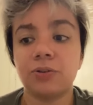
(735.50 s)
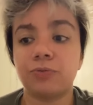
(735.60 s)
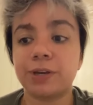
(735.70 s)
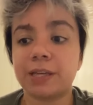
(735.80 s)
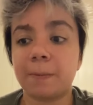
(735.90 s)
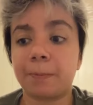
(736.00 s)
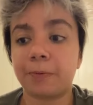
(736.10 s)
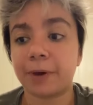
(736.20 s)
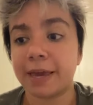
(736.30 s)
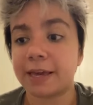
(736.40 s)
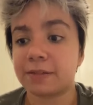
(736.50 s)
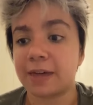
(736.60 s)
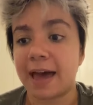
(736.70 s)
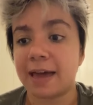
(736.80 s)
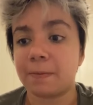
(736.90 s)
really break
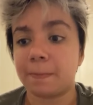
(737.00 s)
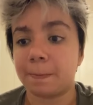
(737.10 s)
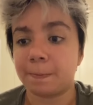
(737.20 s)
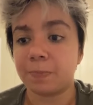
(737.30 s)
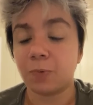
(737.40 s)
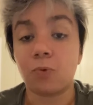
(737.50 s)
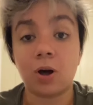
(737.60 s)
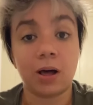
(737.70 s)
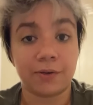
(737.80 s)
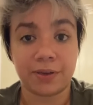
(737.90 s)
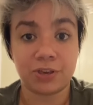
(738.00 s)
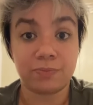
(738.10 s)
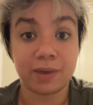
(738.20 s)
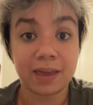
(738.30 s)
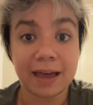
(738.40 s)
that wall that you
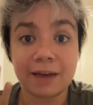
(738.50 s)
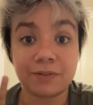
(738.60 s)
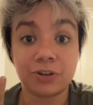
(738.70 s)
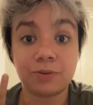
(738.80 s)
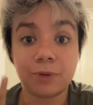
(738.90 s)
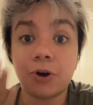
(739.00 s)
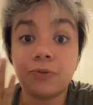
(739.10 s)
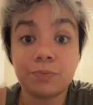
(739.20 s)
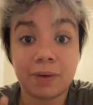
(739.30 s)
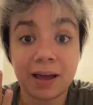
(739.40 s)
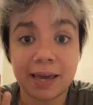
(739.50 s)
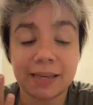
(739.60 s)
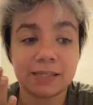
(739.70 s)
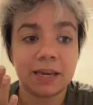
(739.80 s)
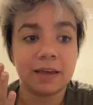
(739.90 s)
may have in your own
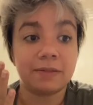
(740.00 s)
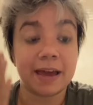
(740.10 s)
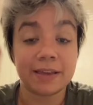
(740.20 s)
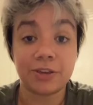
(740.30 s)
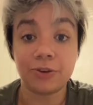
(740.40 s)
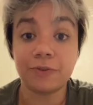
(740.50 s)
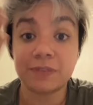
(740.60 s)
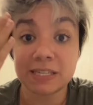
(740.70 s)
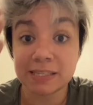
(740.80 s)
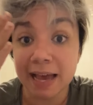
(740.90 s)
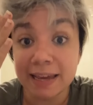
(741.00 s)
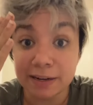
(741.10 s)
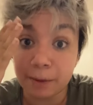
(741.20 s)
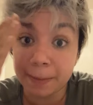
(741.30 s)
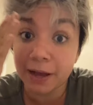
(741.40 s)
mind that you've
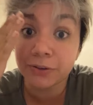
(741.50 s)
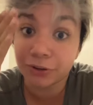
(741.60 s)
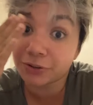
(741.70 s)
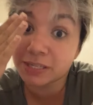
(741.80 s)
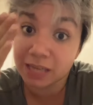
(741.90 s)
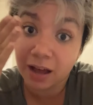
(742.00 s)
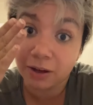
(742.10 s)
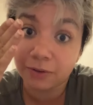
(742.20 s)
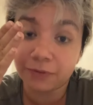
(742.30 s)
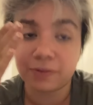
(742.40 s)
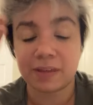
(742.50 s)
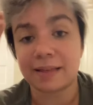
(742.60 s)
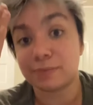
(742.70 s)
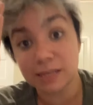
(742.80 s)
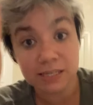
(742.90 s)
decided about yourself,
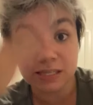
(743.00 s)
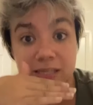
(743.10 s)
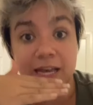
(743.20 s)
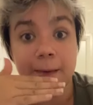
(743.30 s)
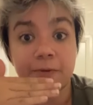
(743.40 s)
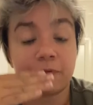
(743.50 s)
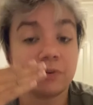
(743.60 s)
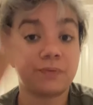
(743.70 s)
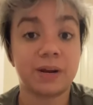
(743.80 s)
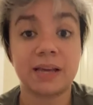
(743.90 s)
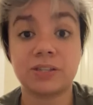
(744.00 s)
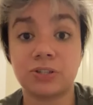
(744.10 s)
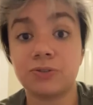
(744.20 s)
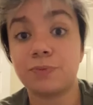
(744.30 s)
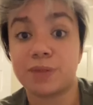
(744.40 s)
that this is the type of movement I
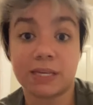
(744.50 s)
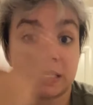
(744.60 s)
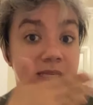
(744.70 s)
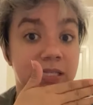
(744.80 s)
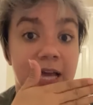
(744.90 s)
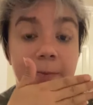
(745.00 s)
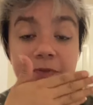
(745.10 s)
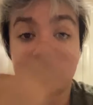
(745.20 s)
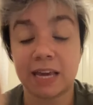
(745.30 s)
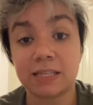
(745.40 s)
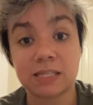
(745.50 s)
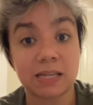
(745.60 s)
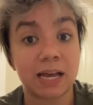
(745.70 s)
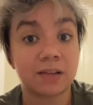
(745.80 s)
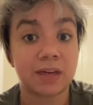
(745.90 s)
do, this is the type of dance
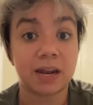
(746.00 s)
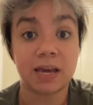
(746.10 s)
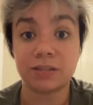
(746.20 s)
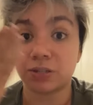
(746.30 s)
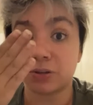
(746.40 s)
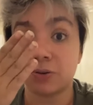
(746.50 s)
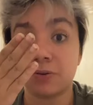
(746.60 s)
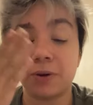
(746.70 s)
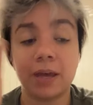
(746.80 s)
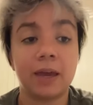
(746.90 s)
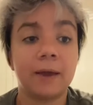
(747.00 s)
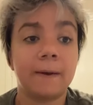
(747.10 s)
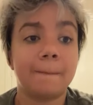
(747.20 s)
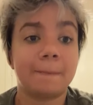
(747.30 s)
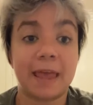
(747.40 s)
style that I do,
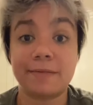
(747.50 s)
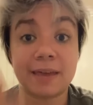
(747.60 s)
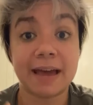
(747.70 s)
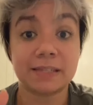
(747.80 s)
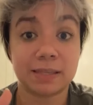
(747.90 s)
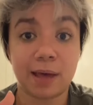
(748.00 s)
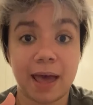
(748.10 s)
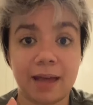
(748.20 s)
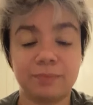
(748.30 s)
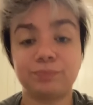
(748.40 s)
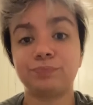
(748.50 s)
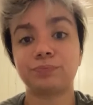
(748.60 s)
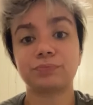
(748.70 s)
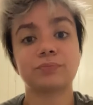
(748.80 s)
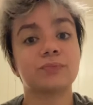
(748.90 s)
and that's that.
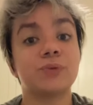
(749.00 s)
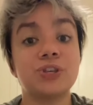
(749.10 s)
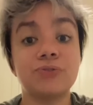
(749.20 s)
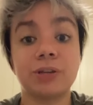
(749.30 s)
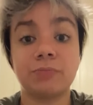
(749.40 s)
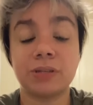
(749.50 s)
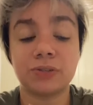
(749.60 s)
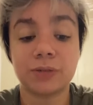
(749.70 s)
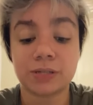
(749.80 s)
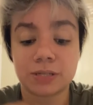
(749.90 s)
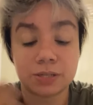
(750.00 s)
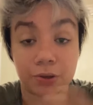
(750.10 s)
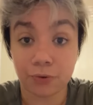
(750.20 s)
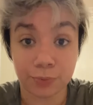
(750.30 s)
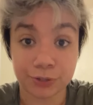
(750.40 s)
When you can be doing
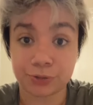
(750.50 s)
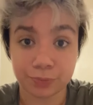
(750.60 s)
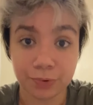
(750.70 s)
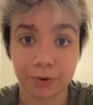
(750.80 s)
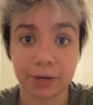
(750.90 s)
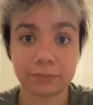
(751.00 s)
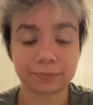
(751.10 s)
so much more.